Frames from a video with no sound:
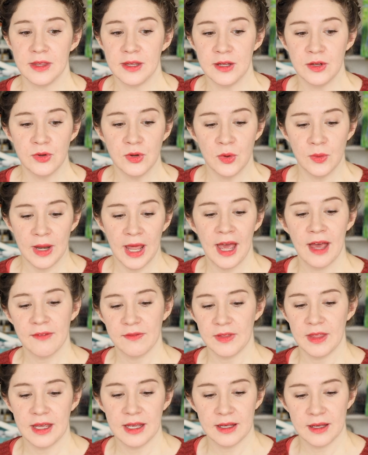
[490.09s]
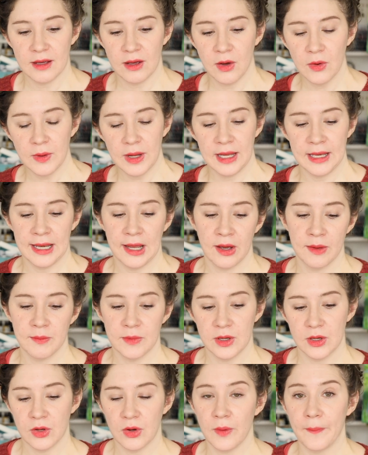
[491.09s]
you don't have like, okay, now I'm
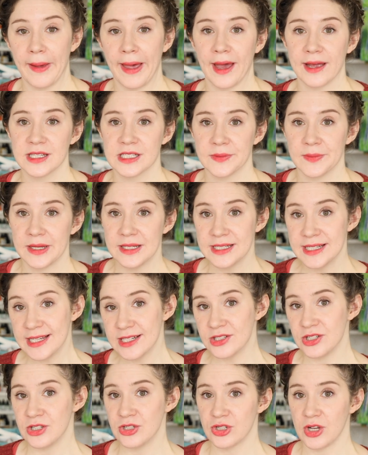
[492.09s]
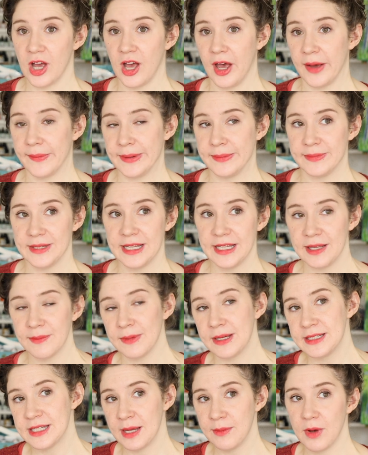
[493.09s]
going to go back to my teaching job. I'm taking
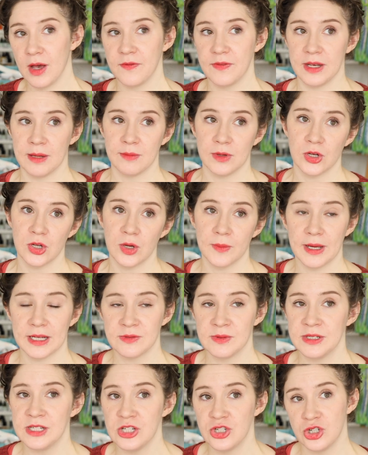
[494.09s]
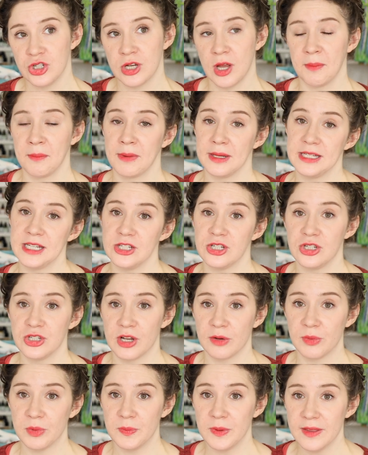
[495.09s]
my time off and I'm going to go back to my teaching job and my teaching
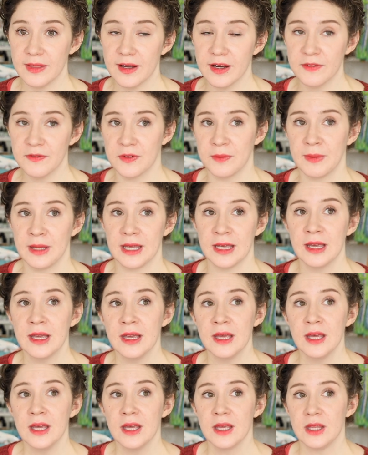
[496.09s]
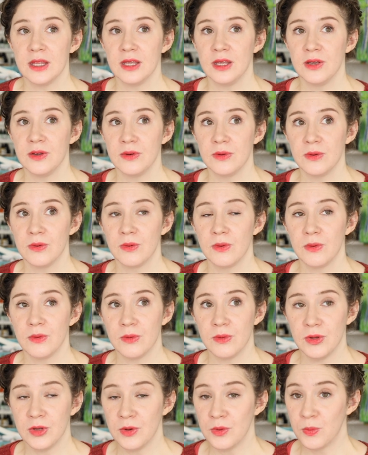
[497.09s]
job will be there for me. You,
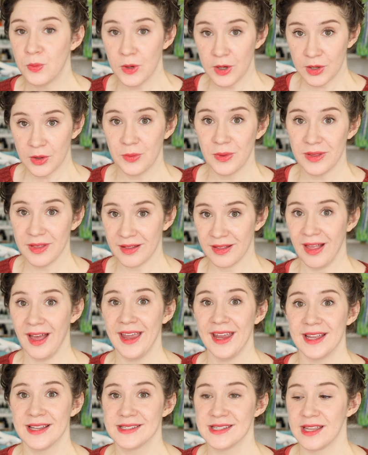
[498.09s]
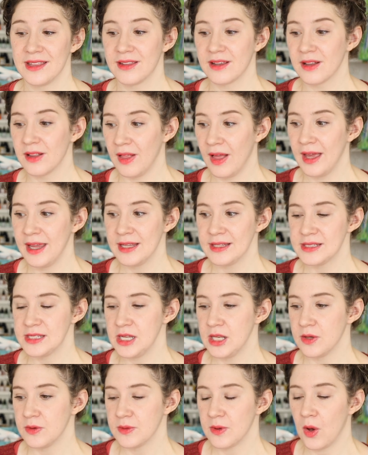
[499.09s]
you work with clients, and the clients,
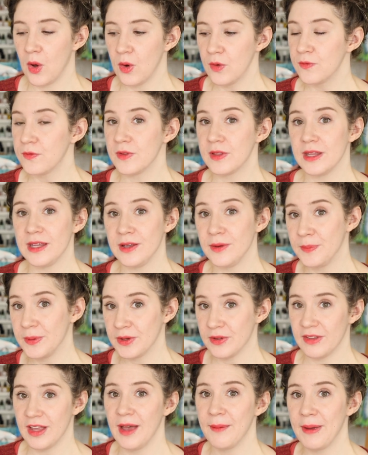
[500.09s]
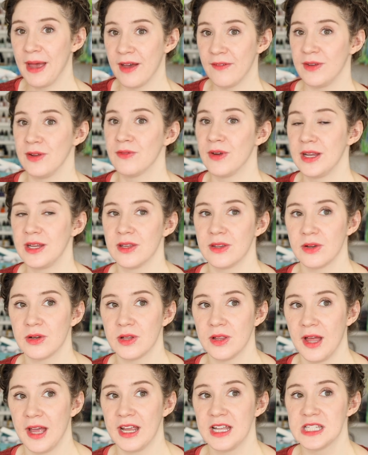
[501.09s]
you know, hopefully you build up having regular
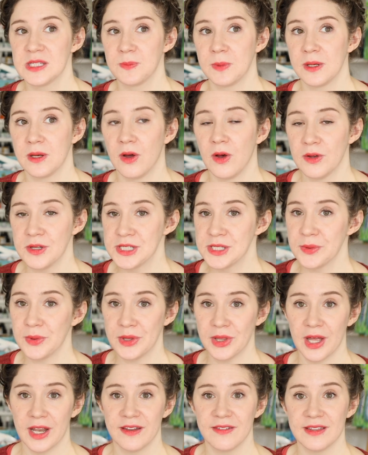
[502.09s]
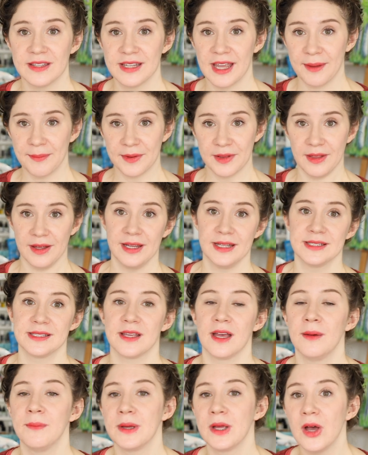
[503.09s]
clients, but also a lot of the time clients
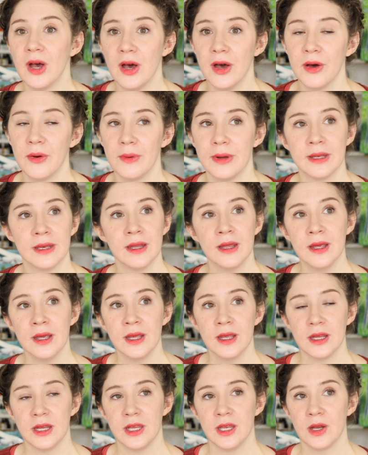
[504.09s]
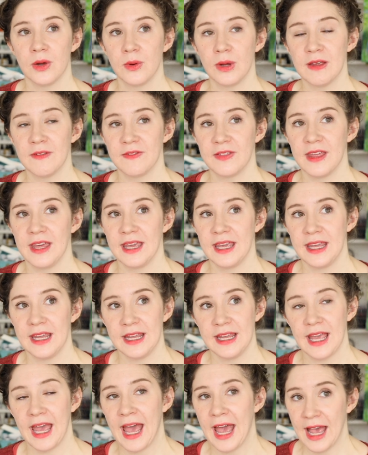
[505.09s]
come and go. And, you know, if
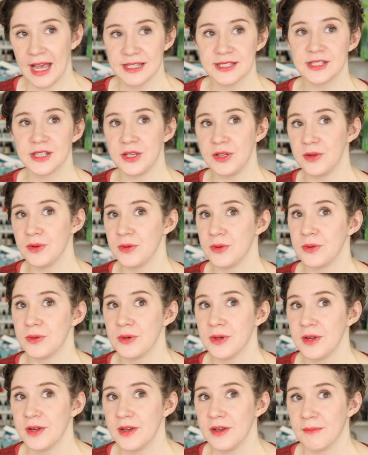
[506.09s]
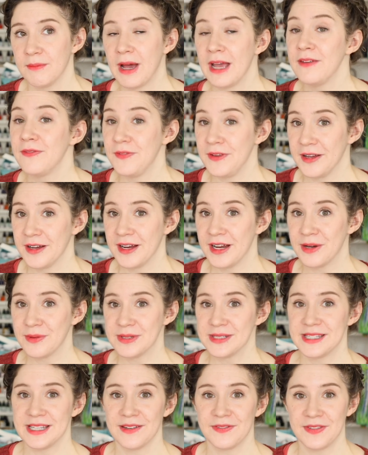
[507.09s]
they ask you, my fear
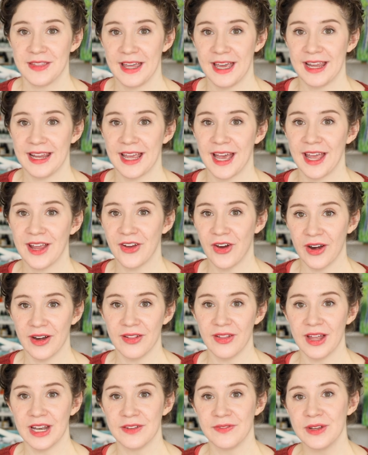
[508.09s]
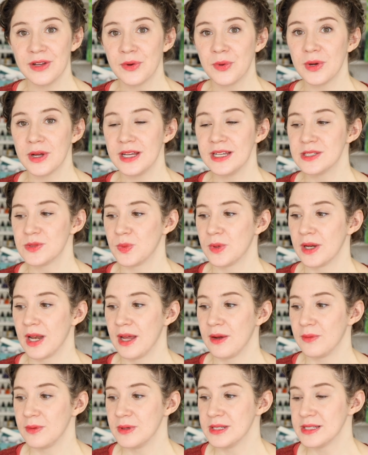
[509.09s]
was if like I got a lot of inquiries when
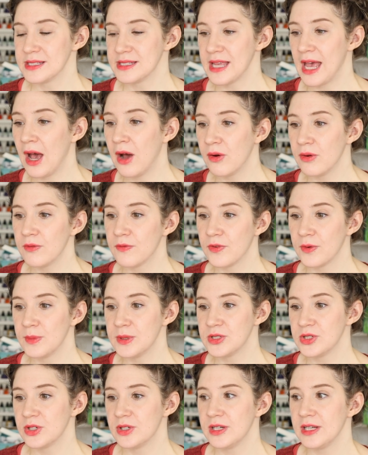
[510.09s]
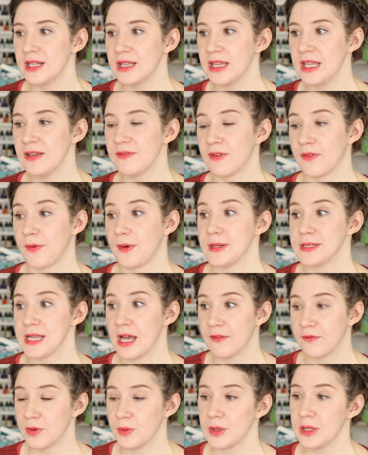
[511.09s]
I was out for maternity leave, if I was
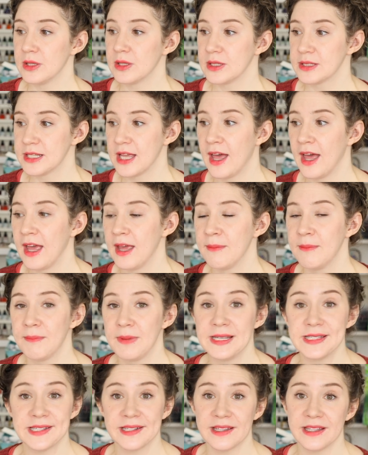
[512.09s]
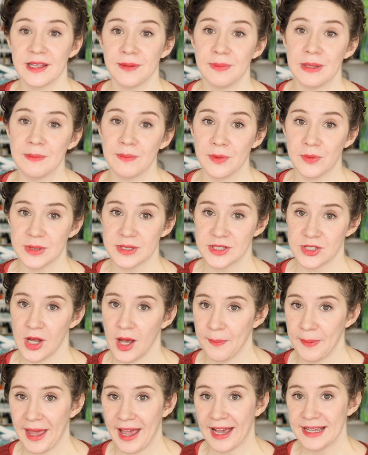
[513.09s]
out for a really long time, basically that people would
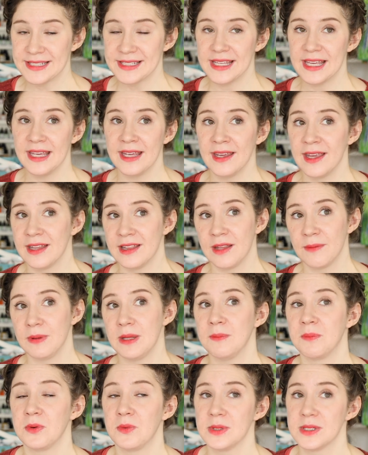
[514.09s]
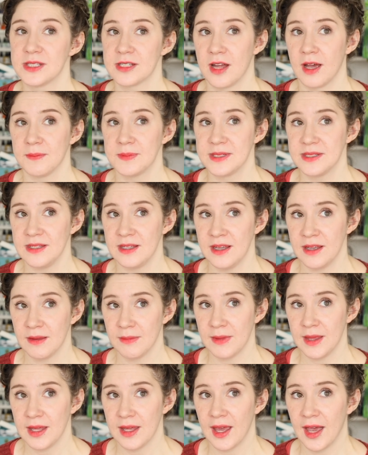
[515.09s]
stop asking and that people would stop seeing
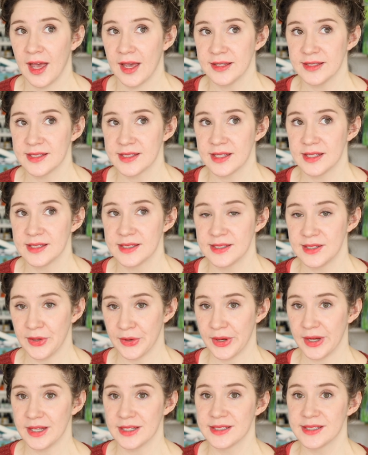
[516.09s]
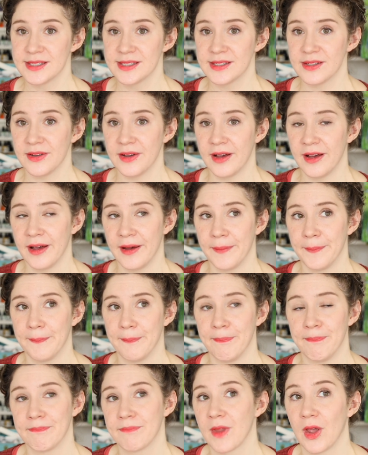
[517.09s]
me as a serious
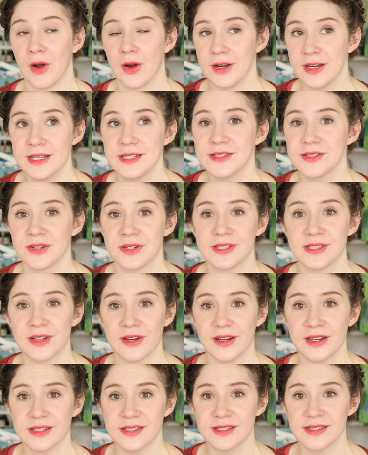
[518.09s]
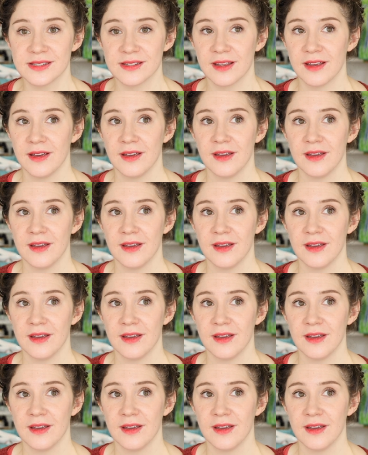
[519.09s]
um, artist or a serious,